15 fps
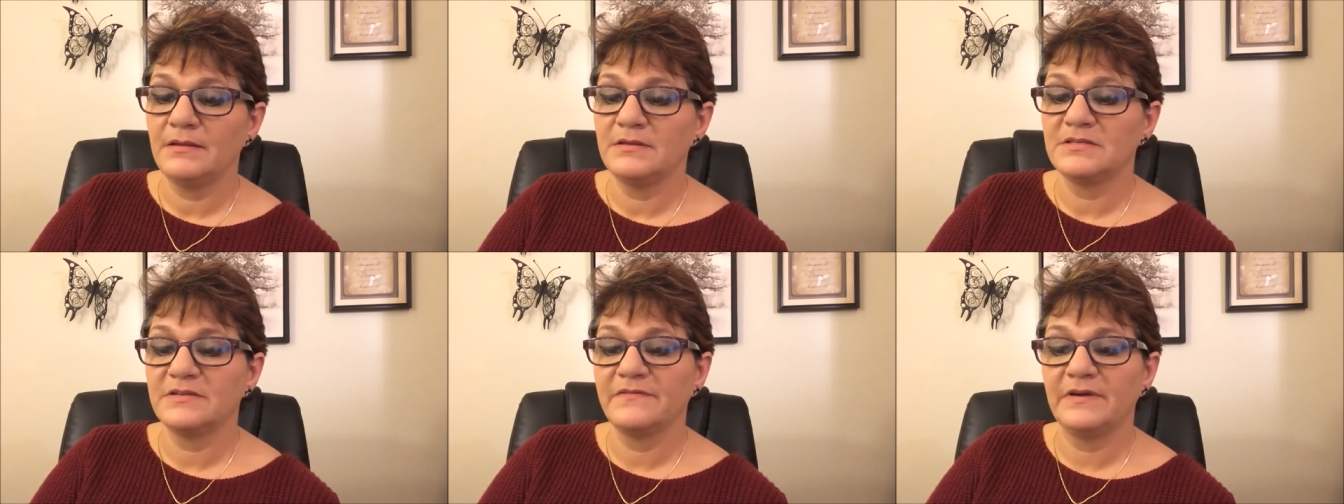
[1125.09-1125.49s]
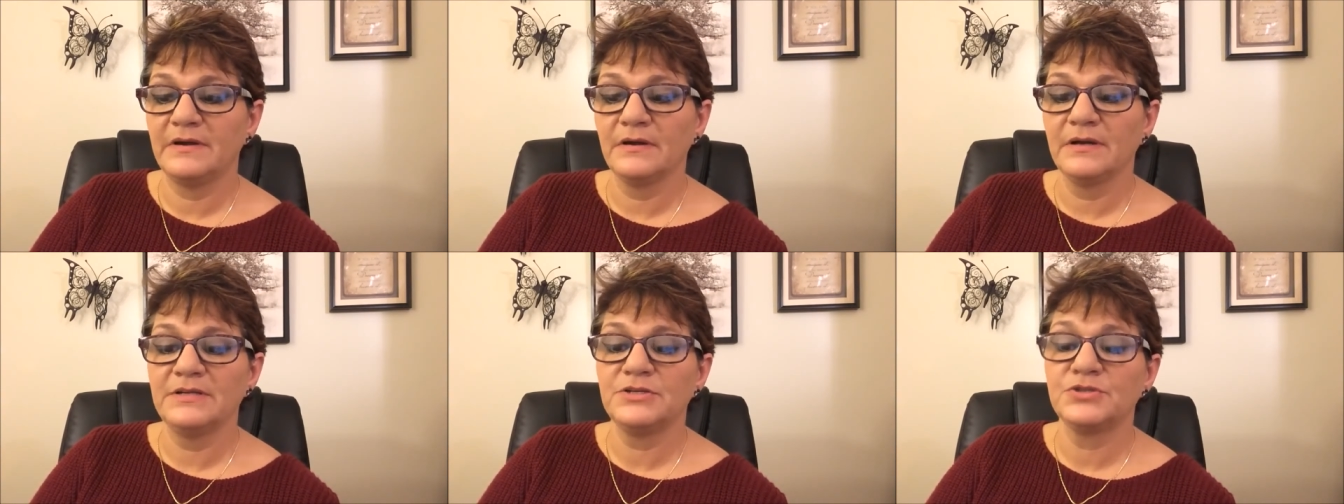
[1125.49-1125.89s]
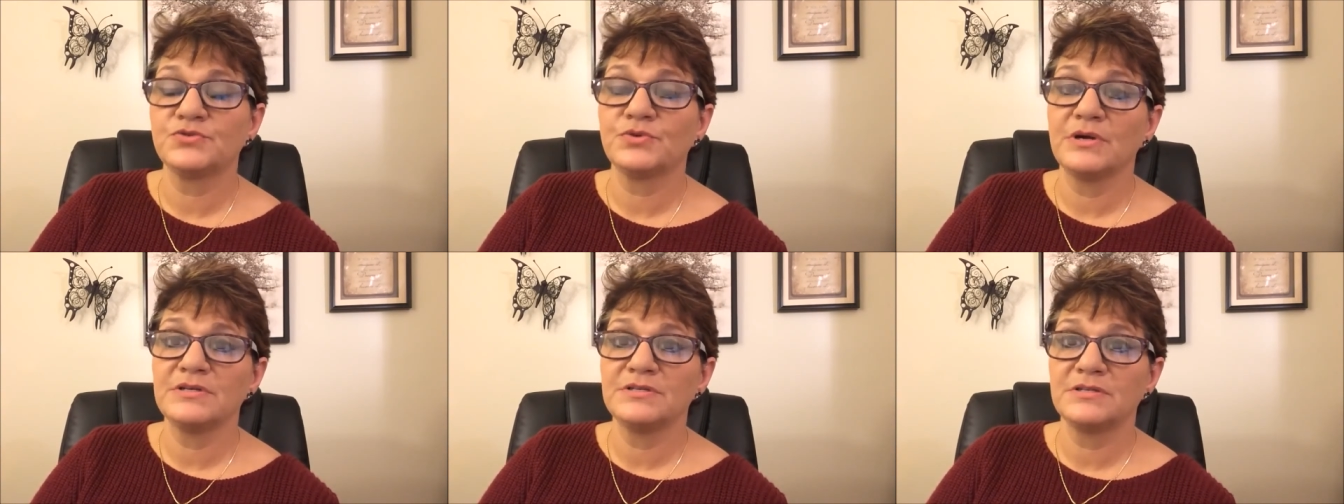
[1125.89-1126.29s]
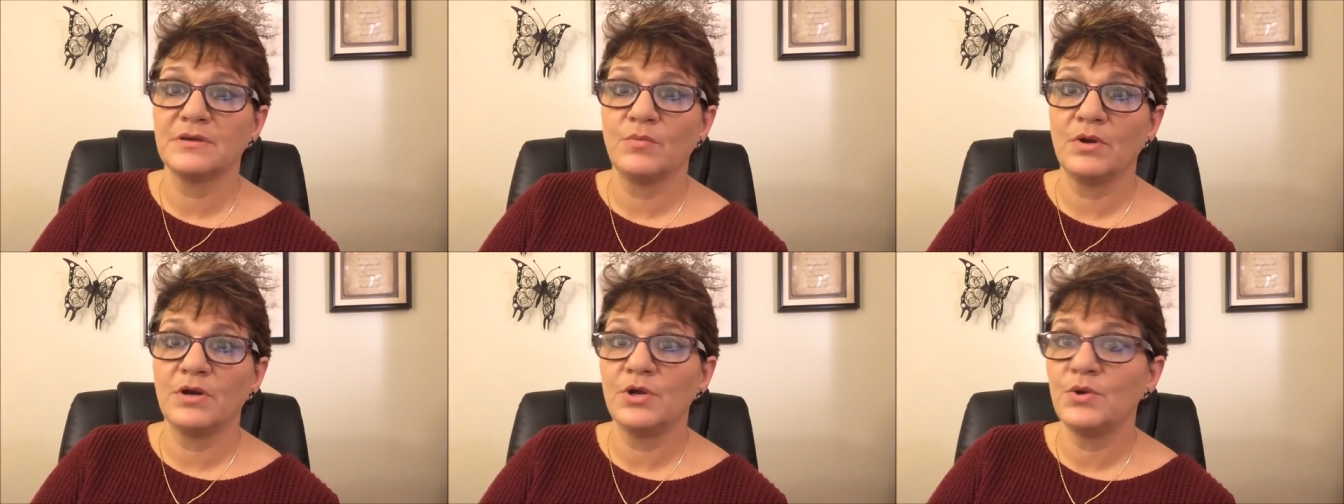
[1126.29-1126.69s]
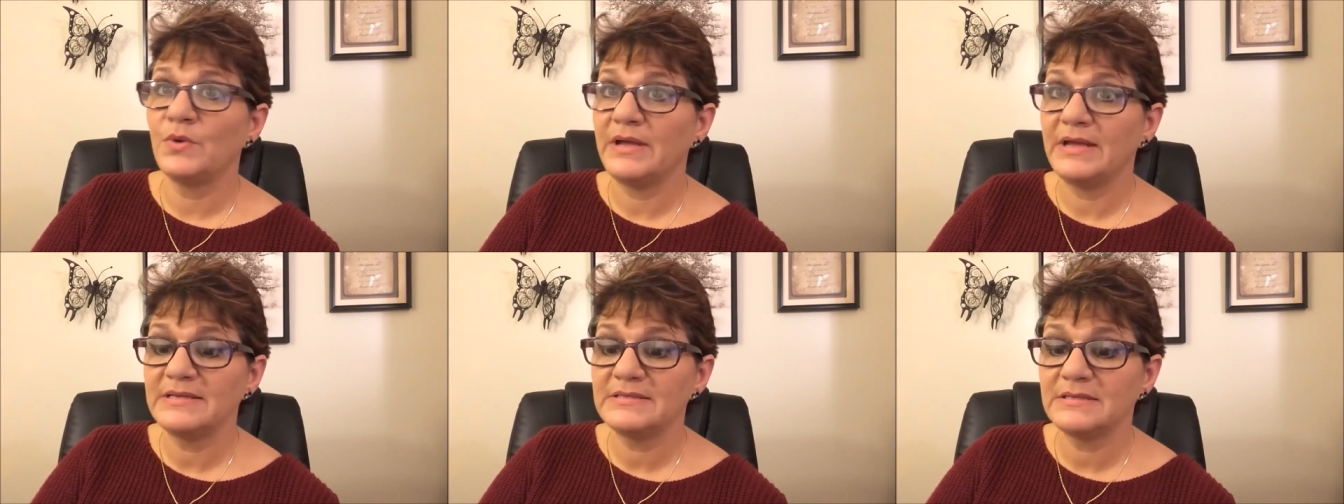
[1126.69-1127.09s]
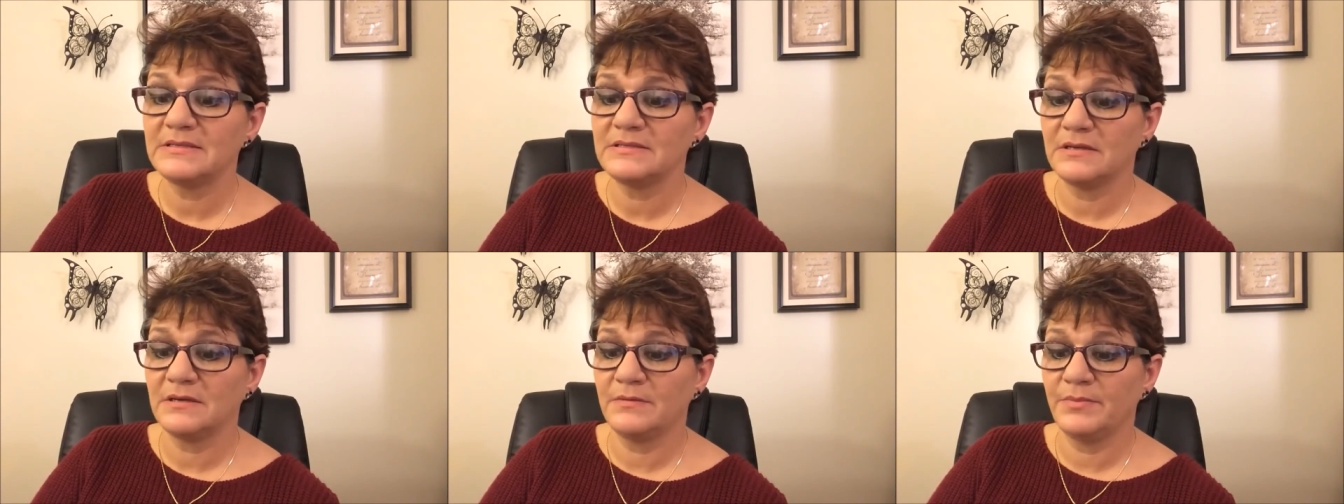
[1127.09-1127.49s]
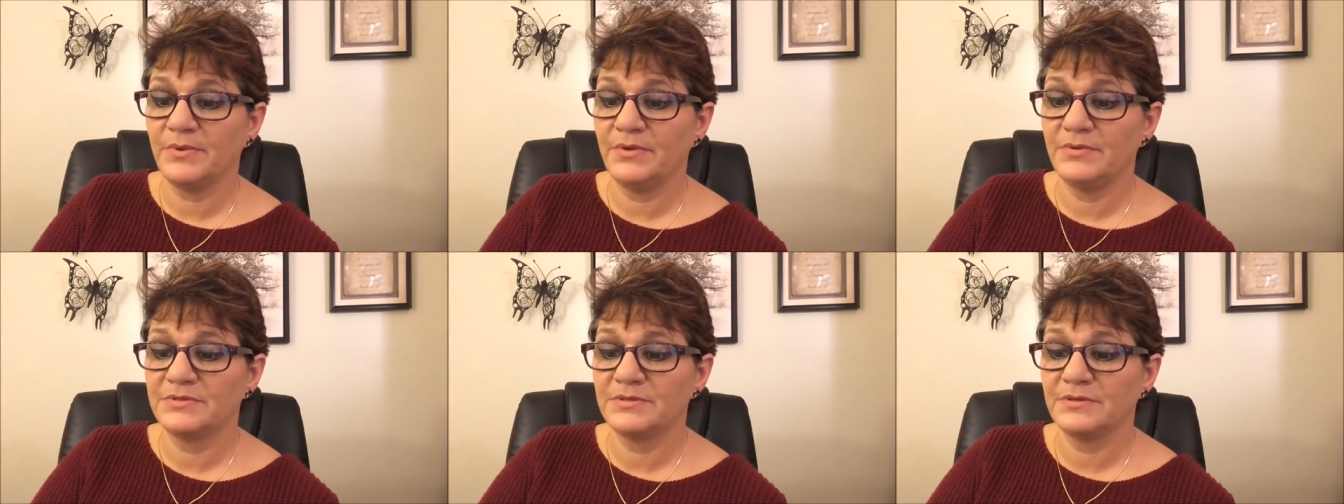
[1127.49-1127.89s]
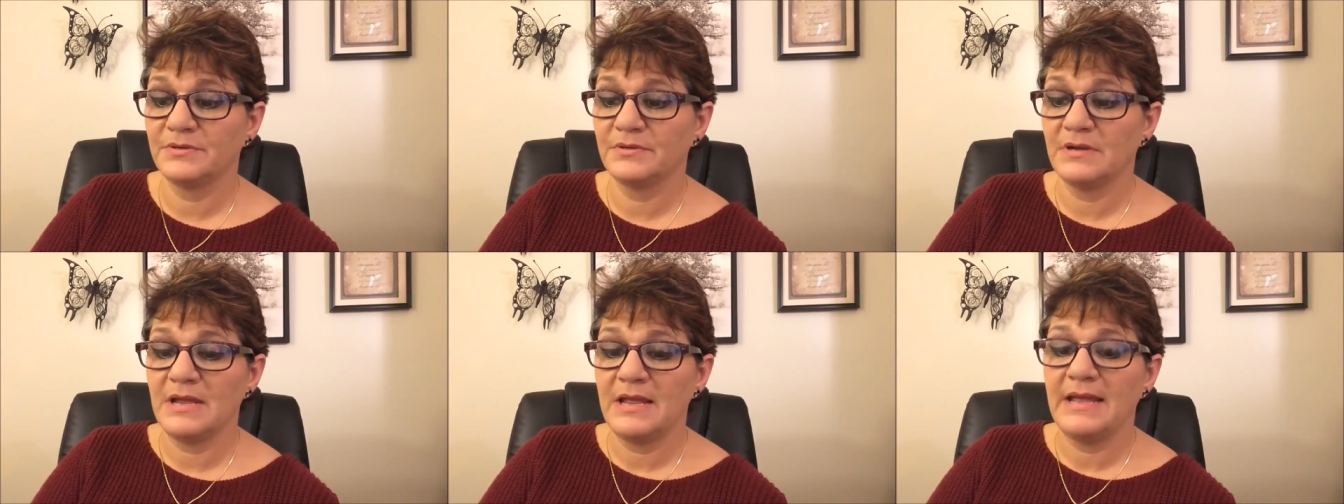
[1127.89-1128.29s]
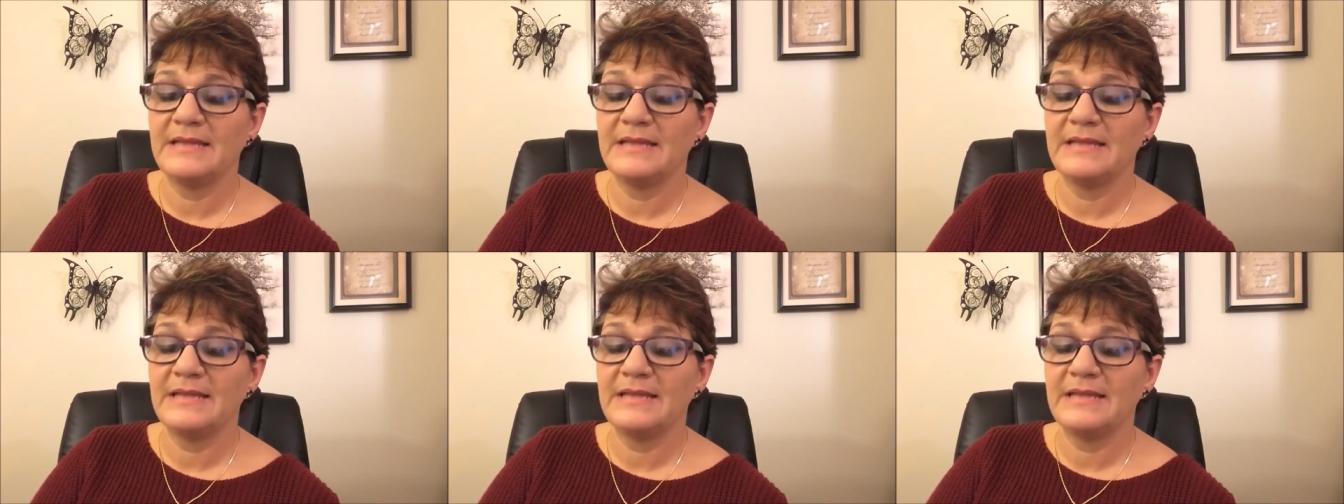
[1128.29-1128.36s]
severely distrust someone who isn't an abuser